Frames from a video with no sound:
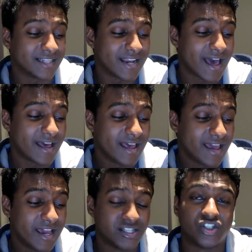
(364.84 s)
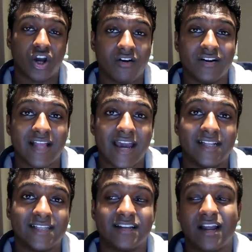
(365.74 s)
of the net. It's jarring that
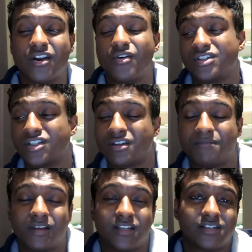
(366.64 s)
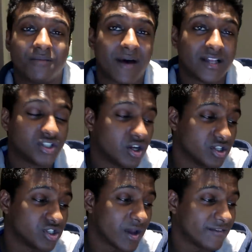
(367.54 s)
he didn't. I know it's a bad
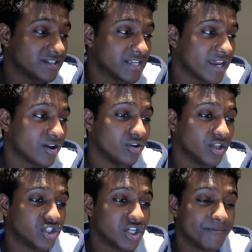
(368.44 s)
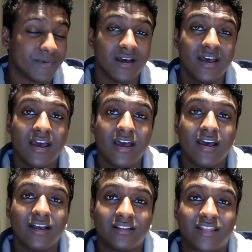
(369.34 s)
chance. You have to take it on the chin, but
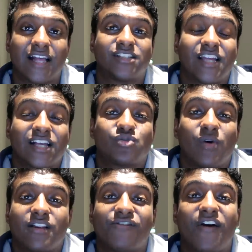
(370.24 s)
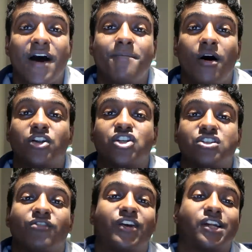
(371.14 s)
that's where the fine
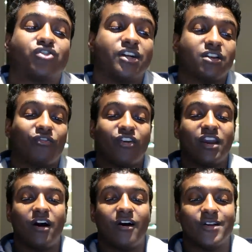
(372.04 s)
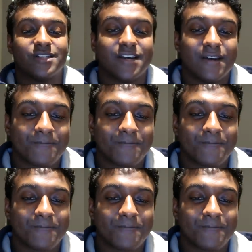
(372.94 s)
margins of victory and defeat are. And